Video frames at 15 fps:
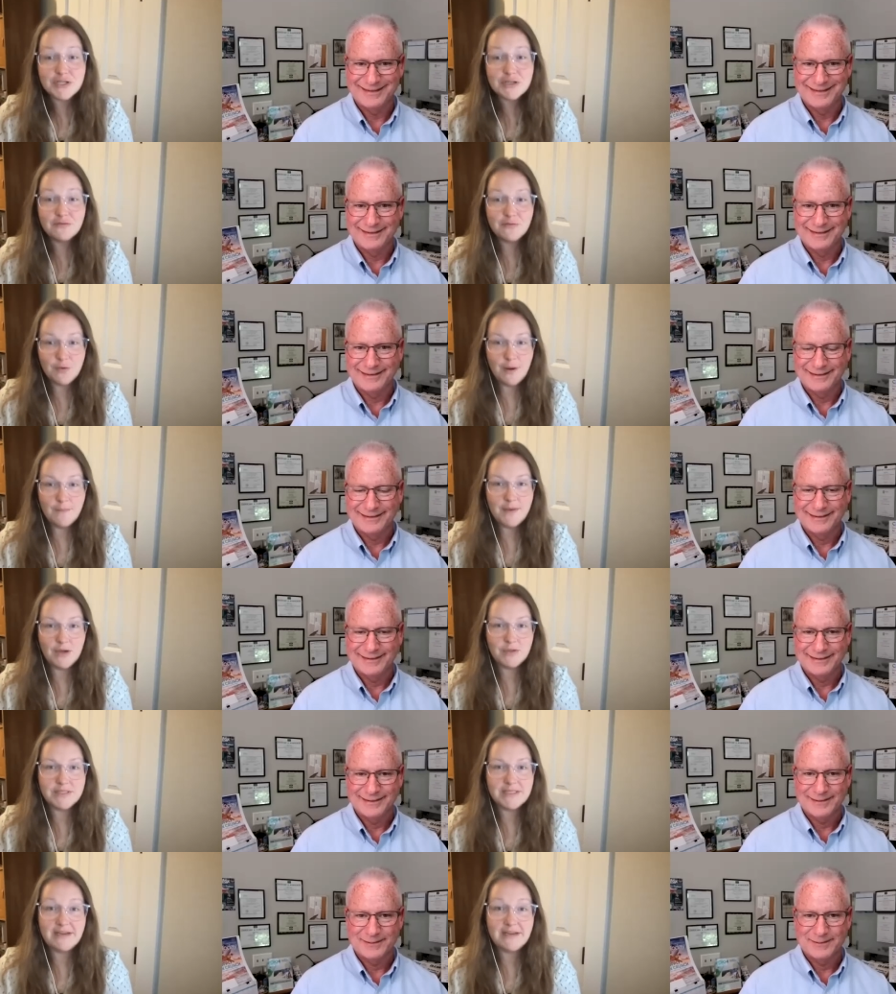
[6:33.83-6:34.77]
Speaker 1: and
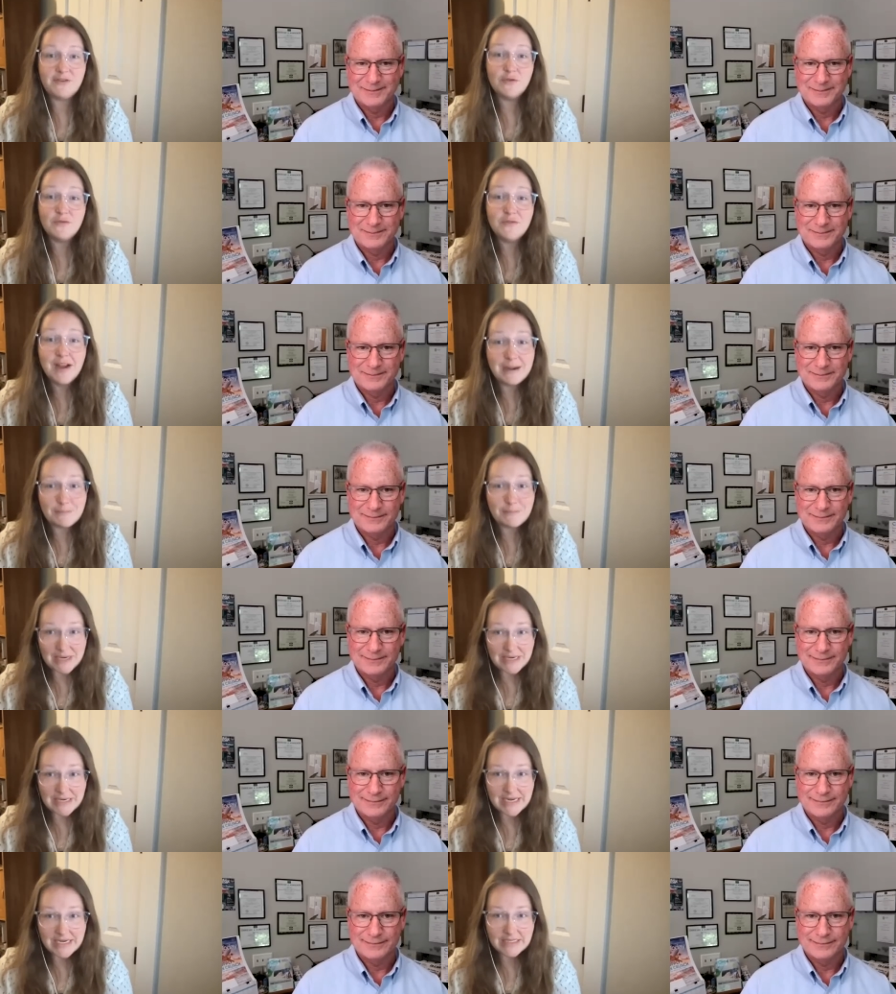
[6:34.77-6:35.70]
foremost, if you find a
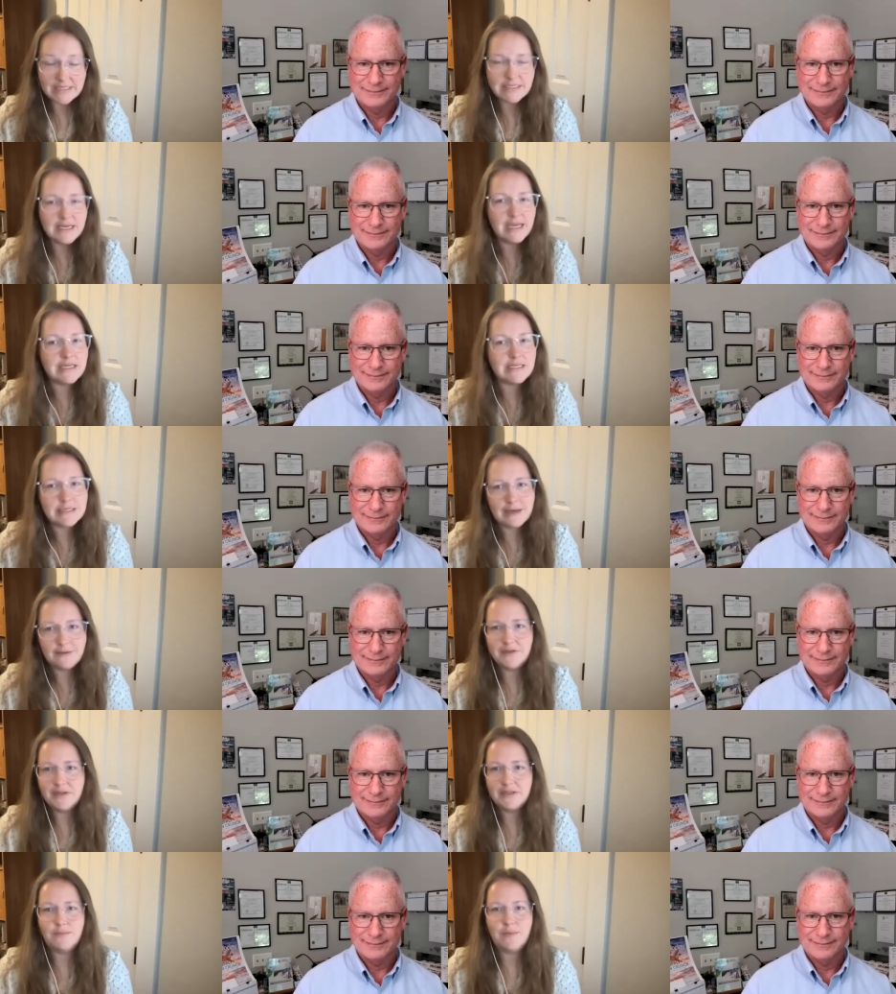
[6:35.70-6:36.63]
big nest, I
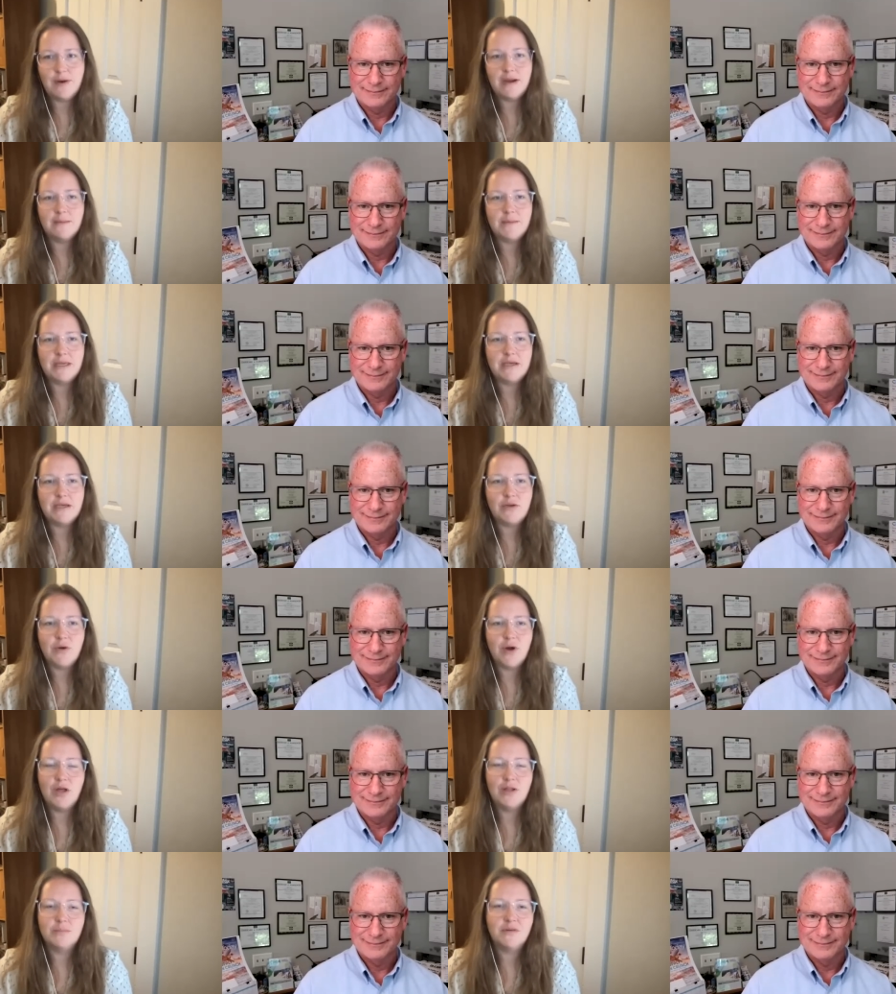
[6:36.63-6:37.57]
definitely recommend you
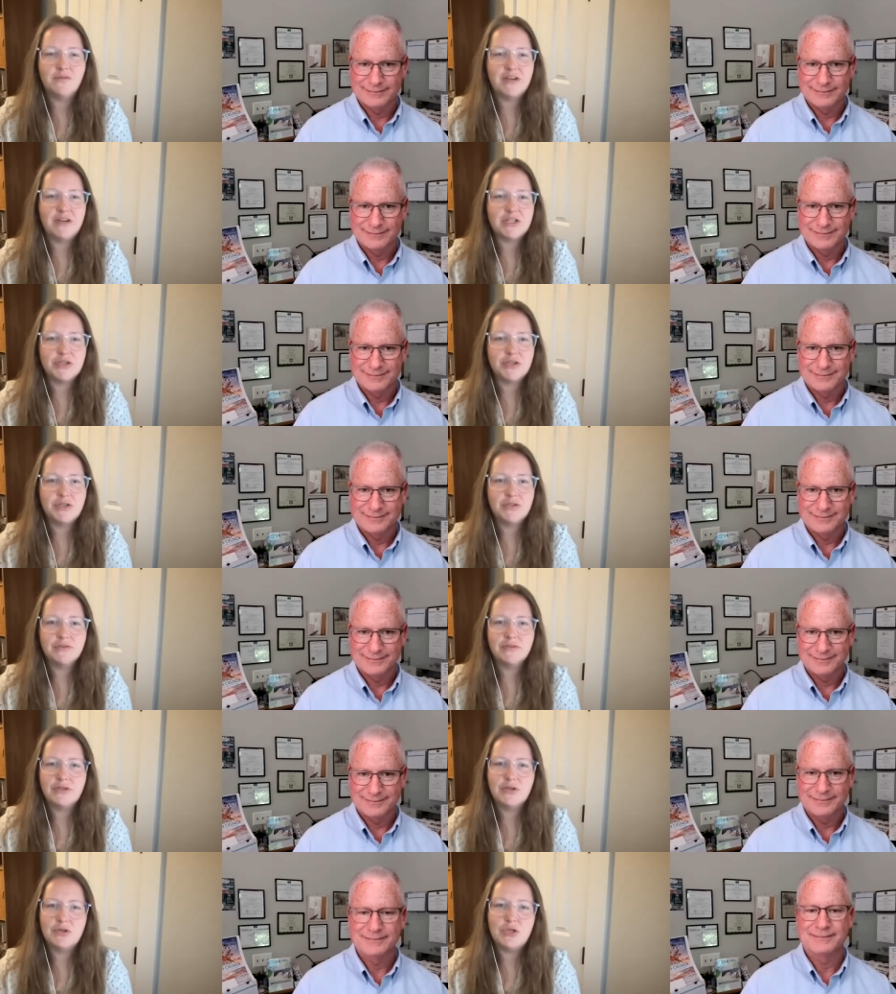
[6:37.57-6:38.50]
call a professional.
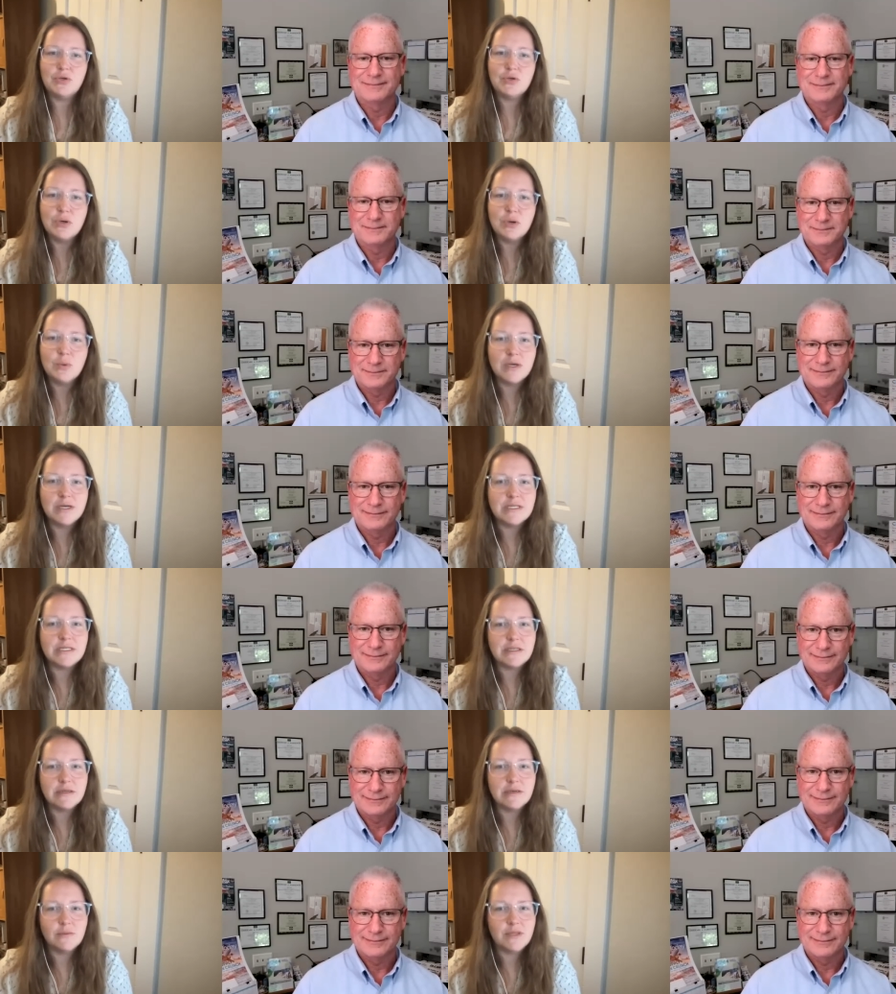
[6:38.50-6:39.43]
You know, you don't want to
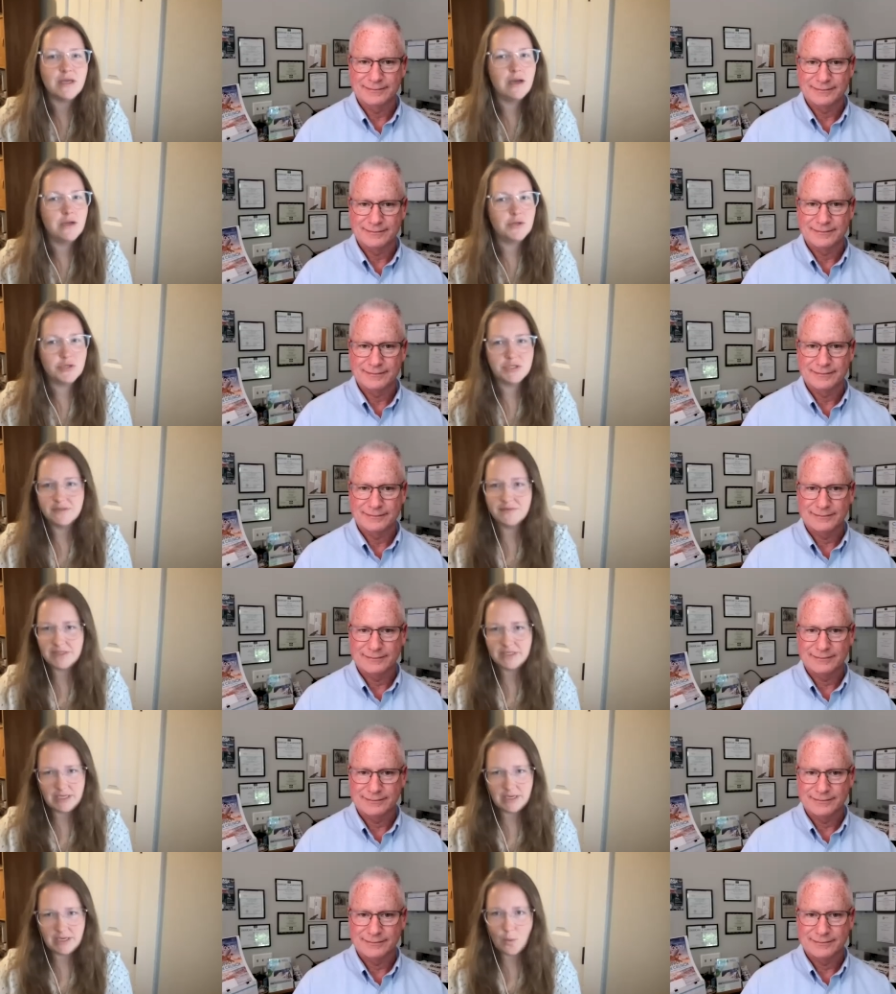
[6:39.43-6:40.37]
deal with hundreds of
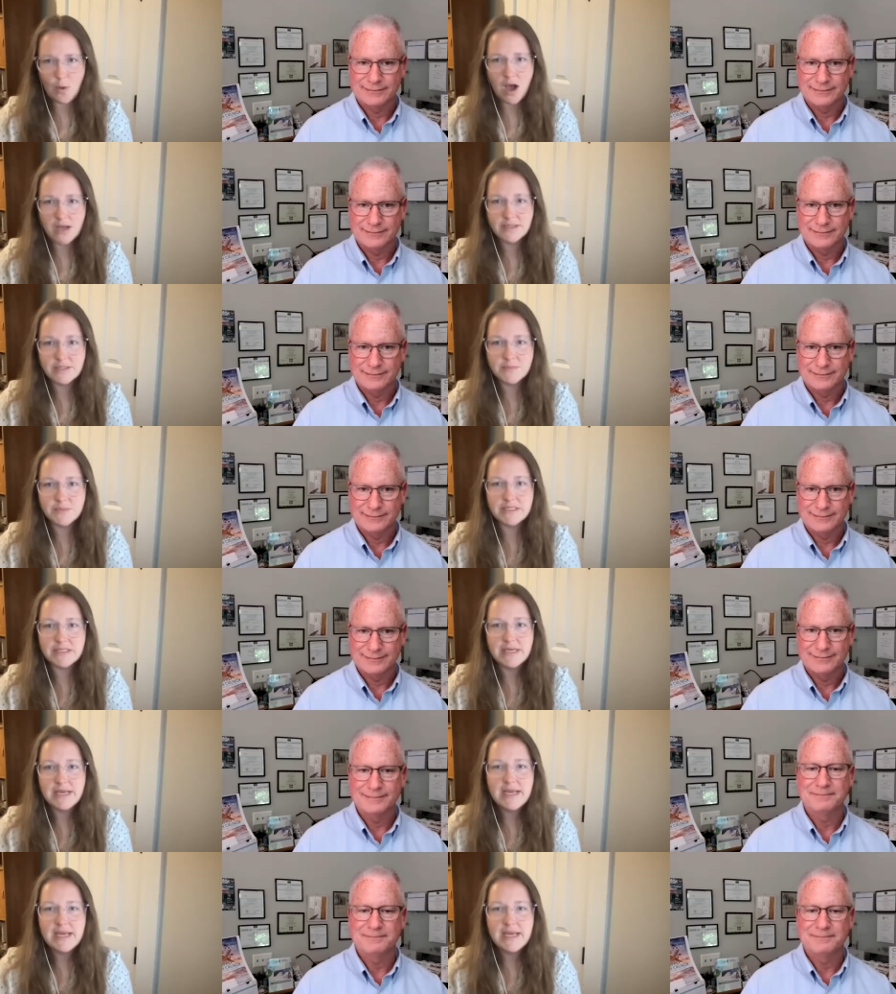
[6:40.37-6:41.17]
stinging wasps.